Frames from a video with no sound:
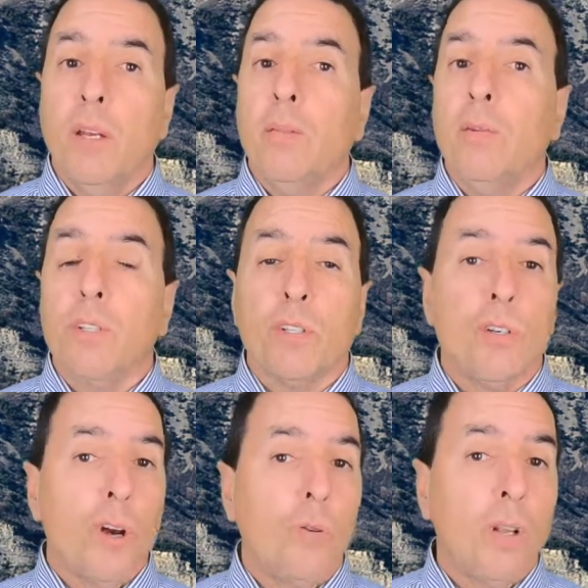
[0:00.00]
there is
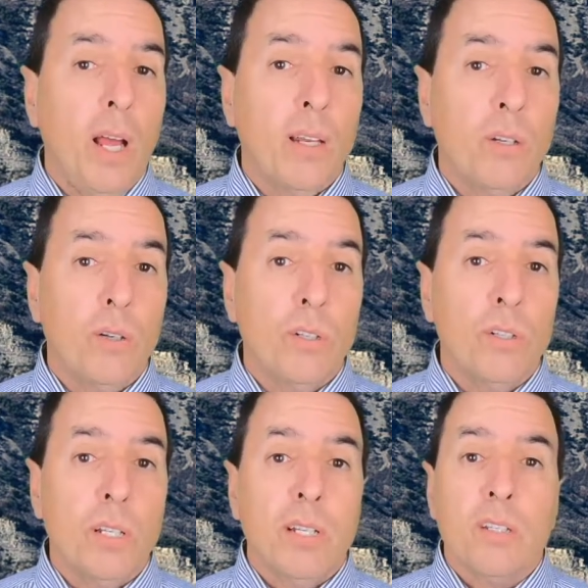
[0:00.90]
no
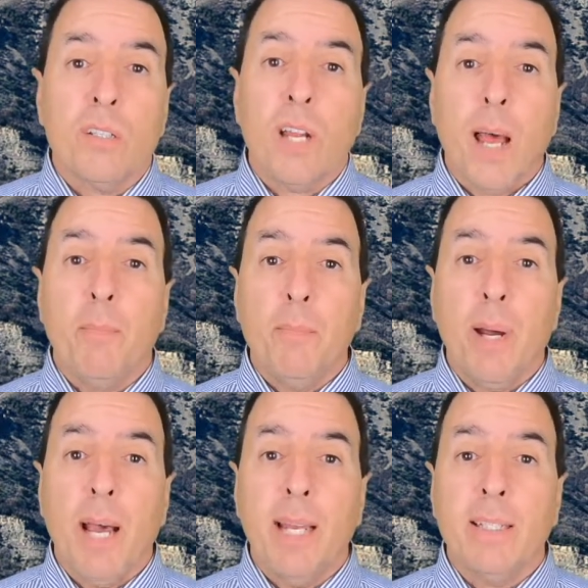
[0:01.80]
landlord stopping
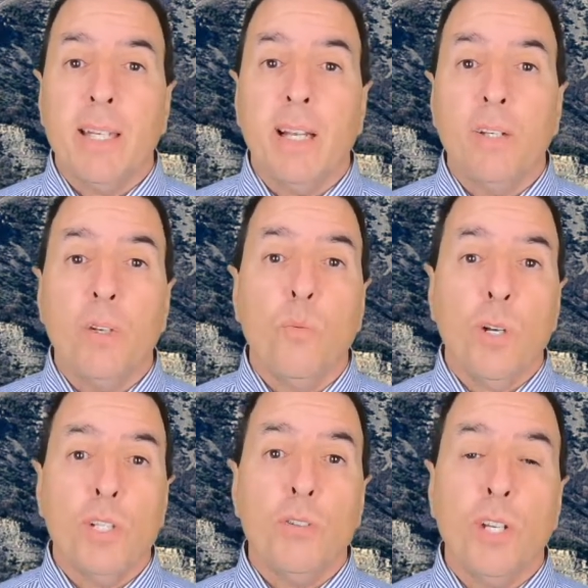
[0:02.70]
by telling you
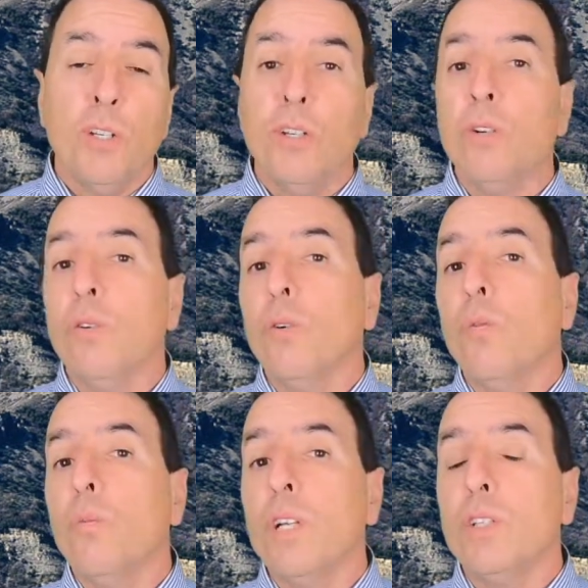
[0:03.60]
what you can do or
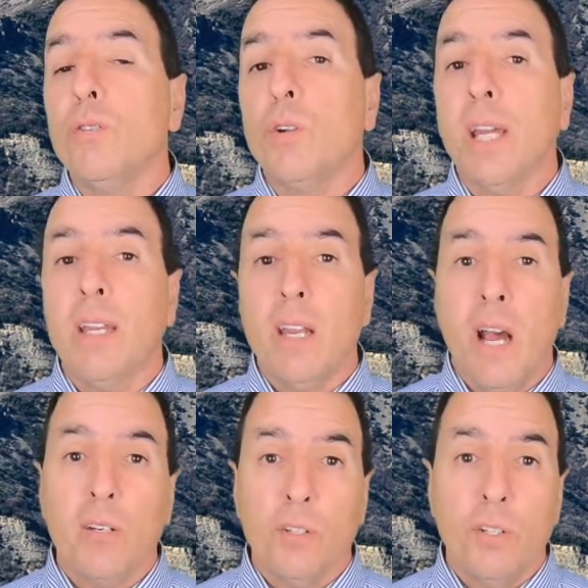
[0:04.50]
what you
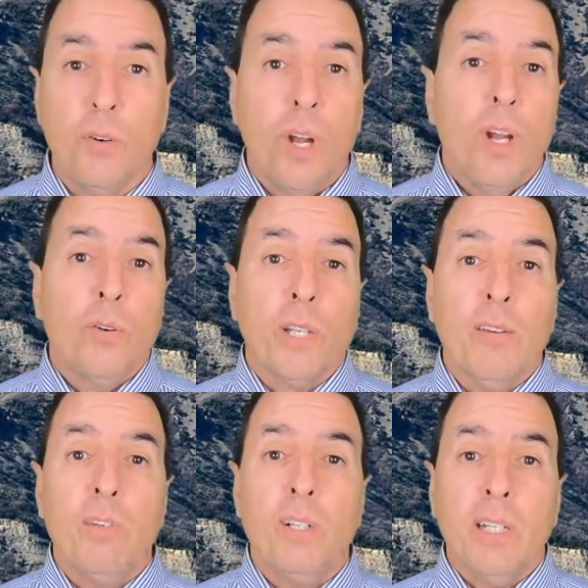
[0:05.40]
cannot do, or
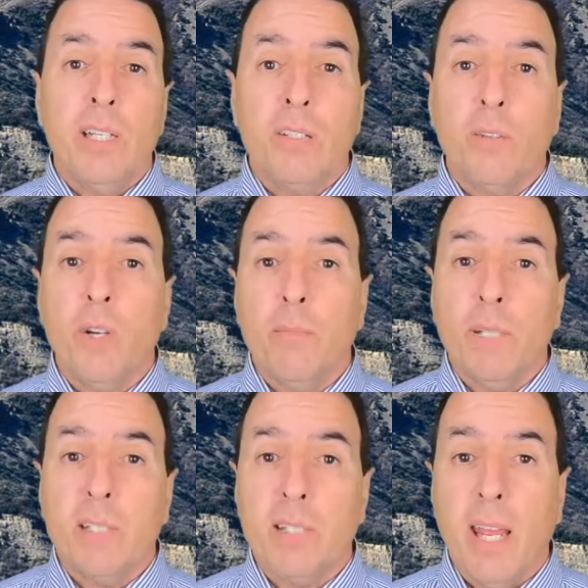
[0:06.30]
giving you a lease
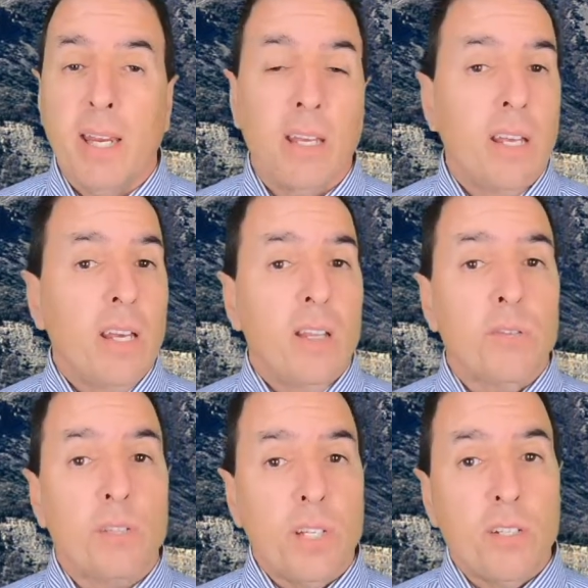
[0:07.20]
agreement stating
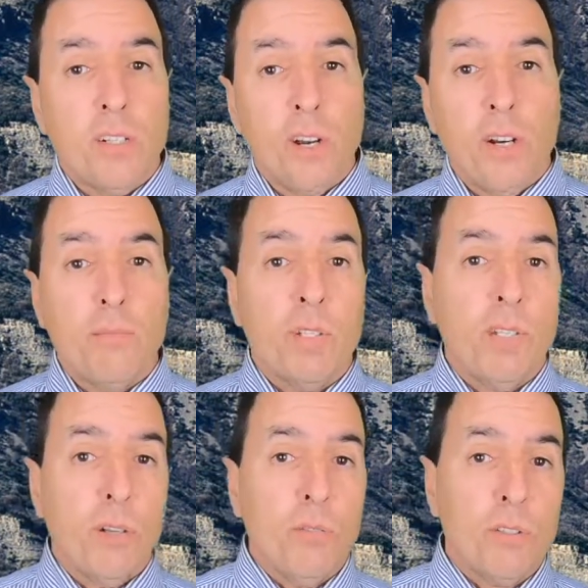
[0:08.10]
there's these terms
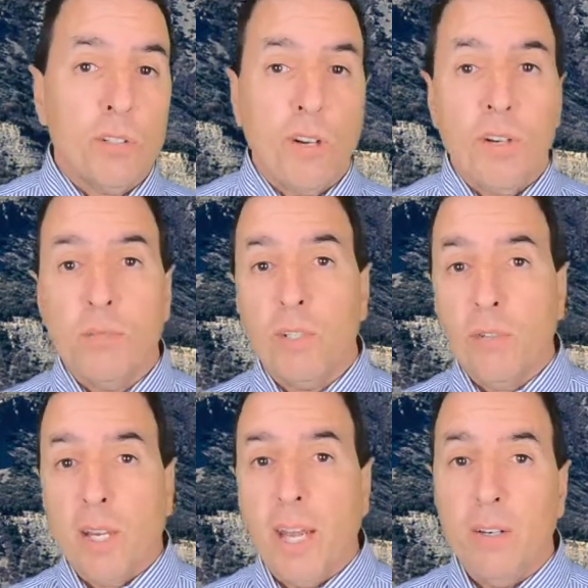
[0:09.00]
and those terms, and you
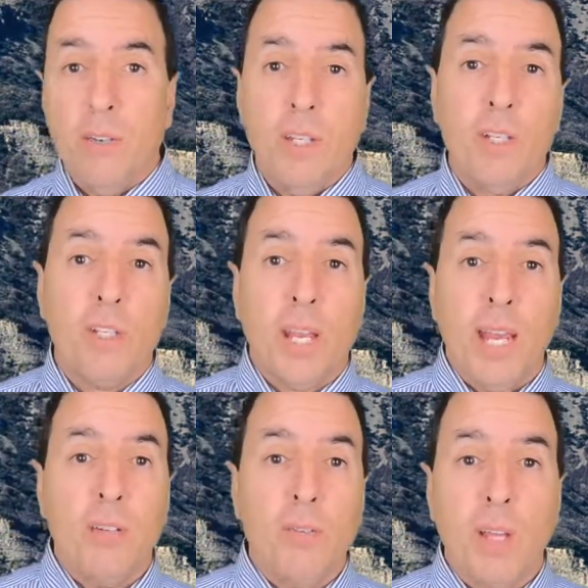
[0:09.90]
can't do this, you
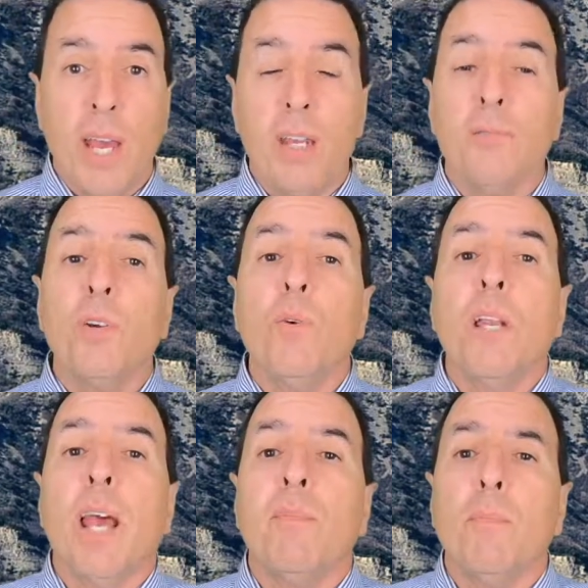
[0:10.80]
can't do that. If you want
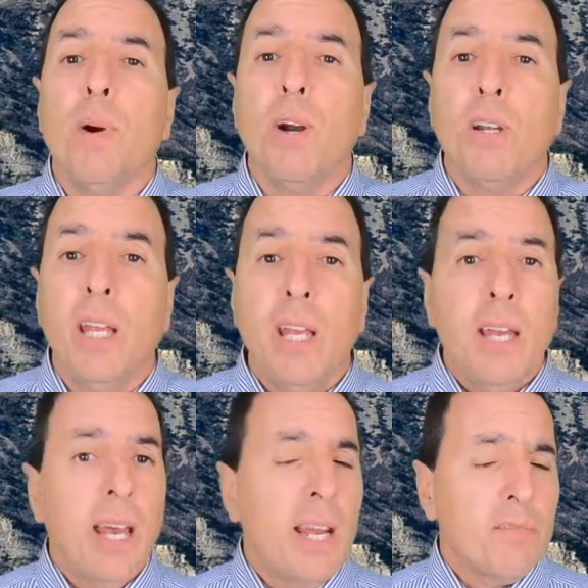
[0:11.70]
to have a party
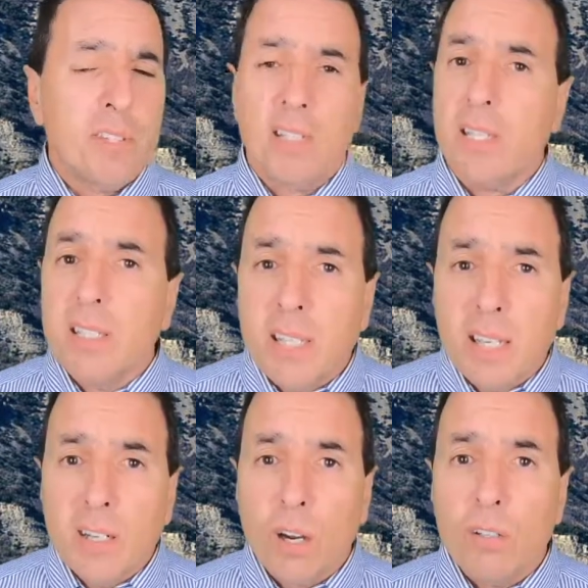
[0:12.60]
and have
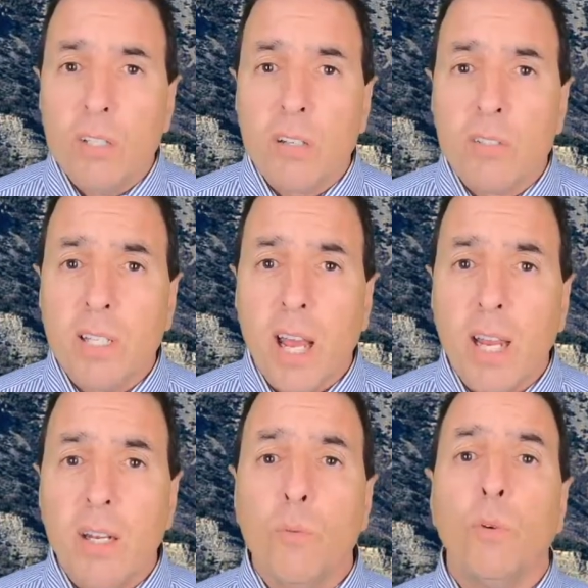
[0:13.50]
sixteen cars
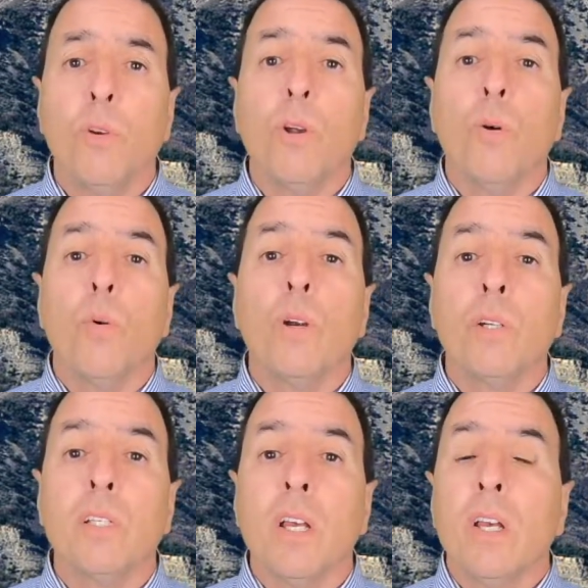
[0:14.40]
outside, well, no
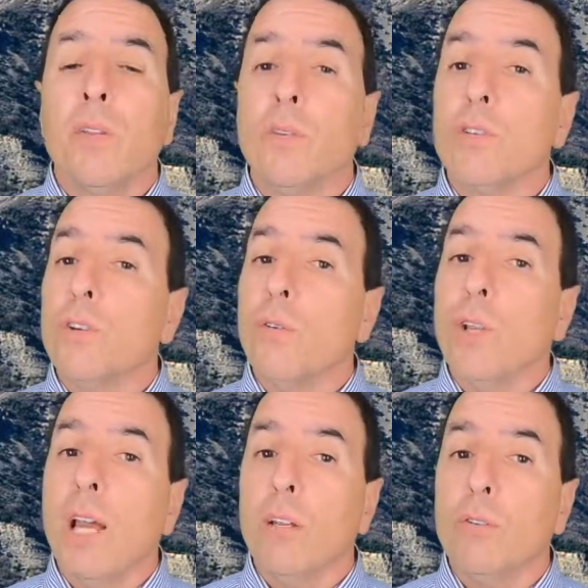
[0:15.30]
worries. There's no
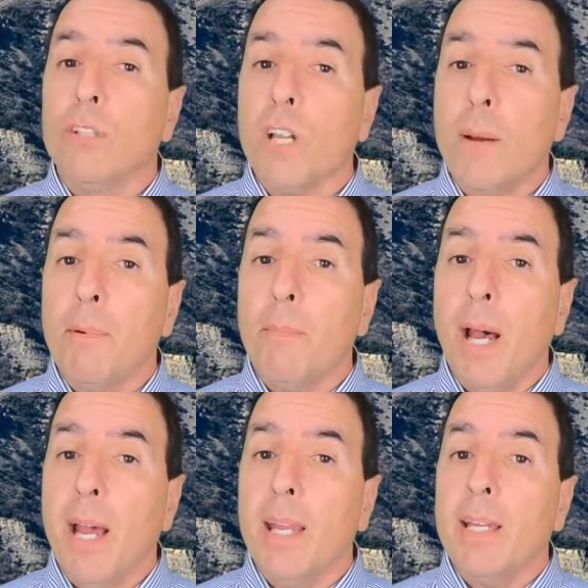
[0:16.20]
landlord stopping
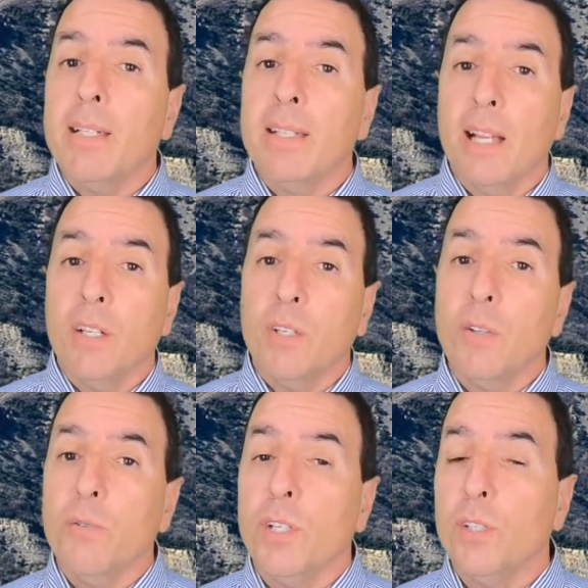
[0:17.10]
by telling
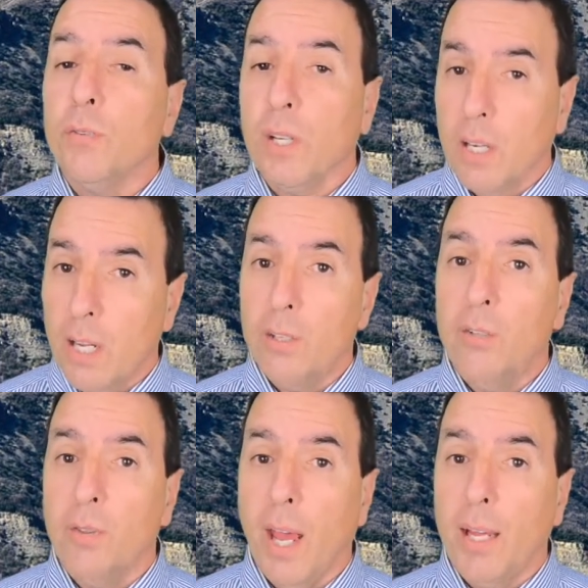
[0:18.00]
you that you cannot
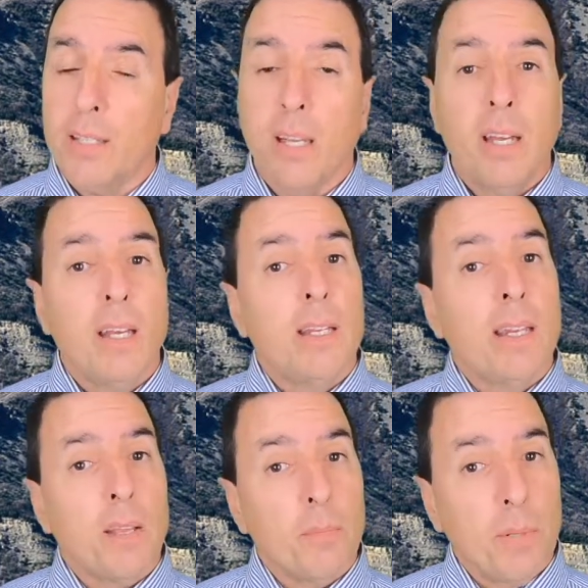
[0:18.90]
do that.
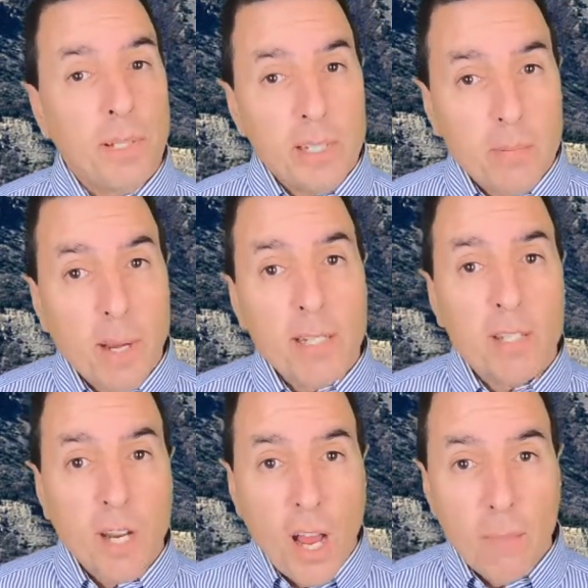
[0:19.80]
Now, the police might
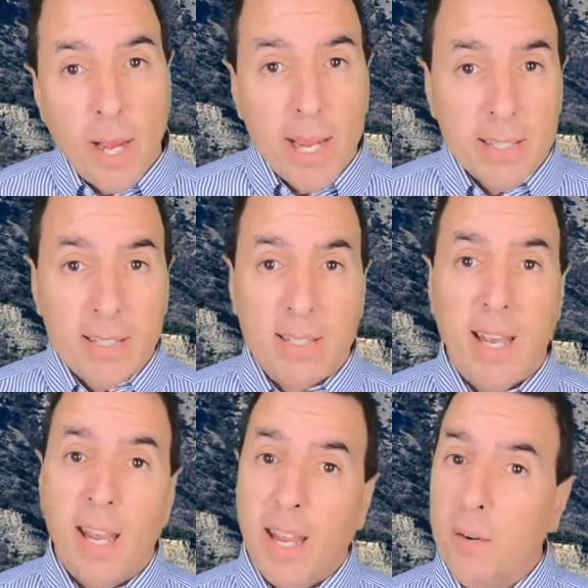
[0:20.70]
stop by and
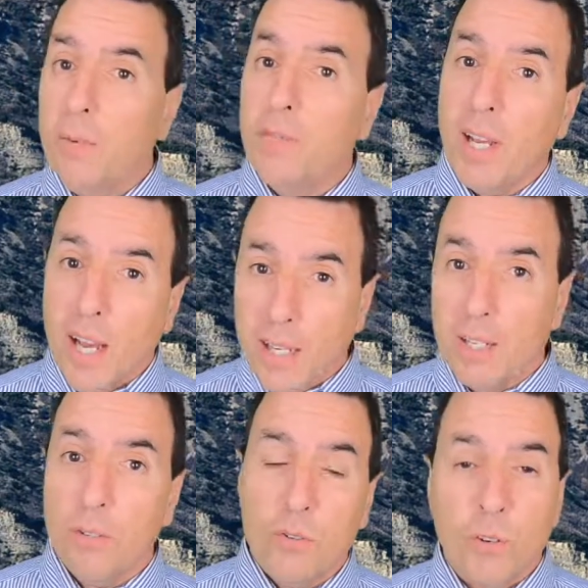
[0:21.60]
say, we've got to
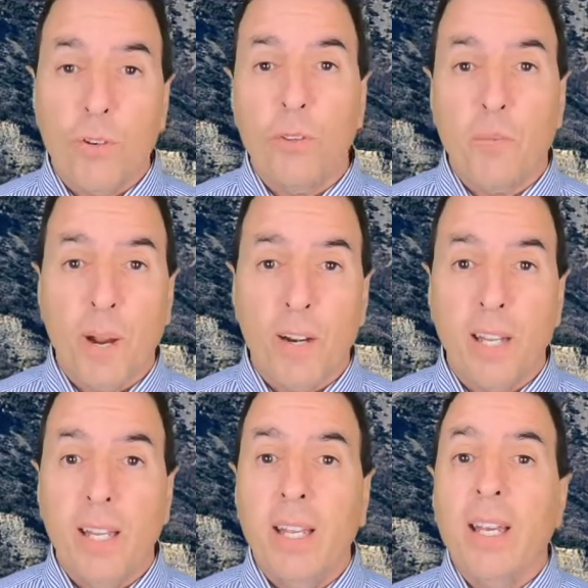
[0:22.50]
control the
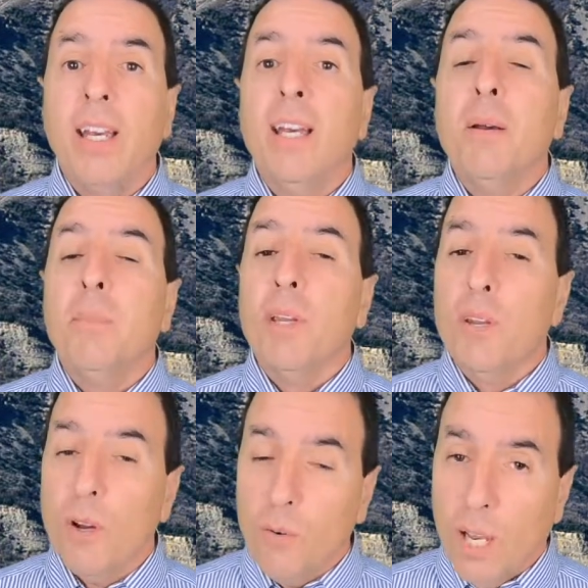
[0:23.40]
party, but
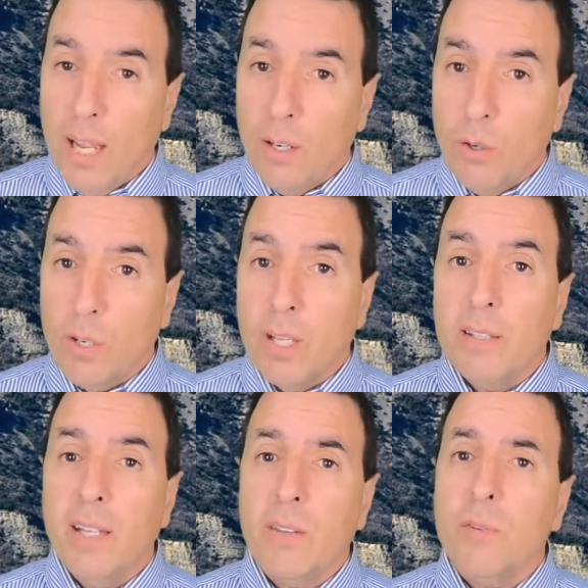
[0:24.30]
no landlord.
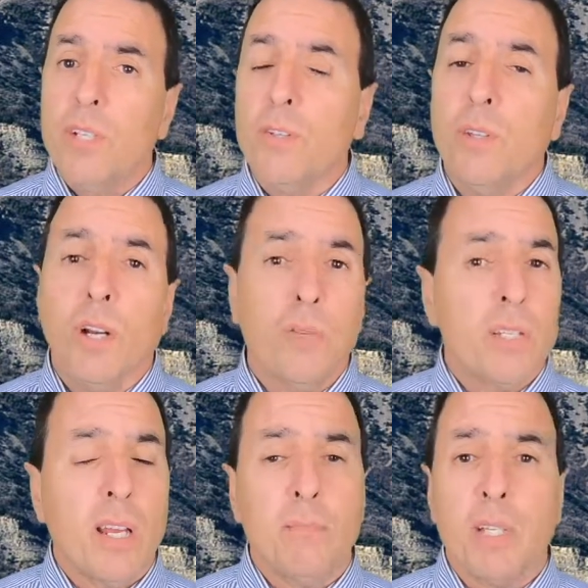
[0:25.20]
The other issue that always
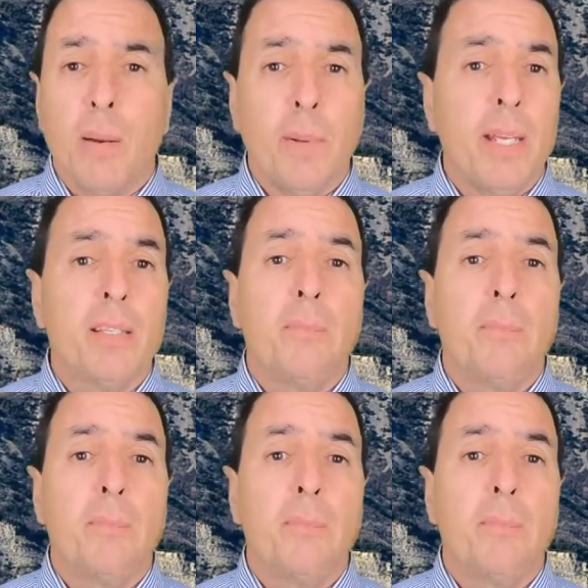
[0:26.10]
comes up is